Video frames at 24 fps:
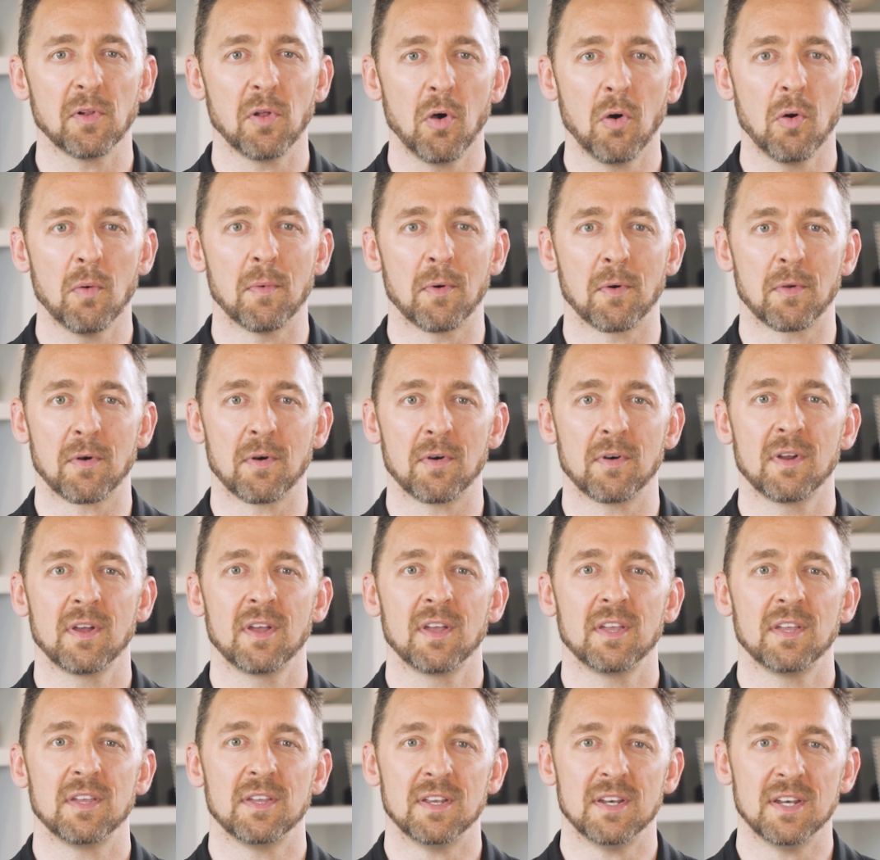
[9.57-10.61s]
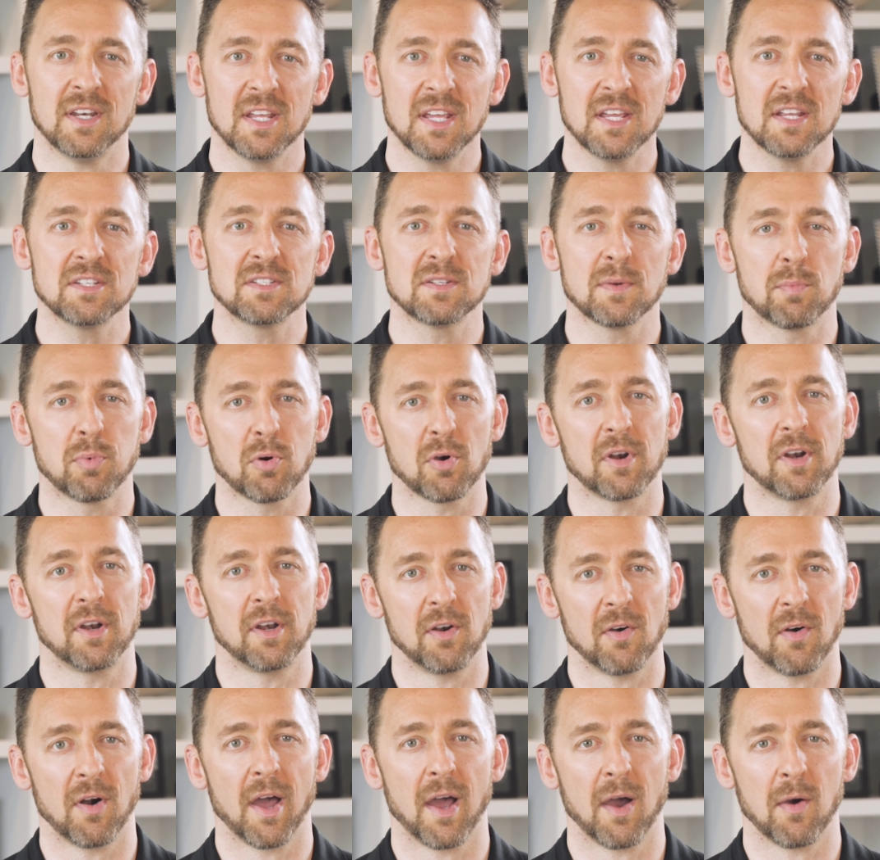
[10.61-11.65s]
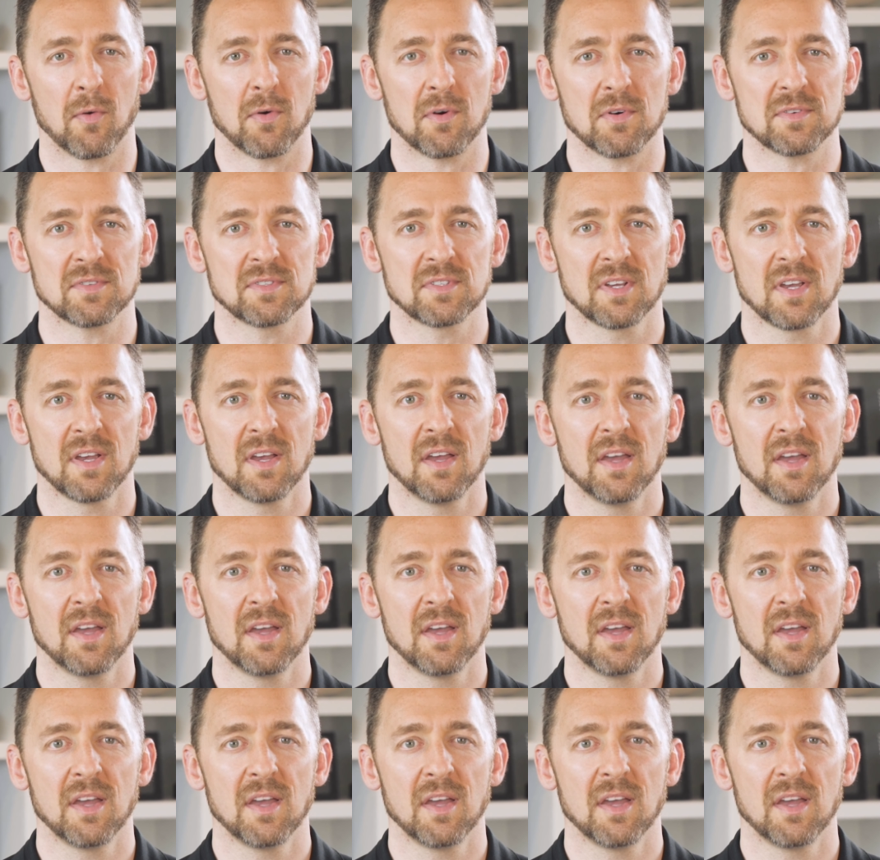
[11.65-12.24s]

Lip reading: homeowner, you need to put in your hours.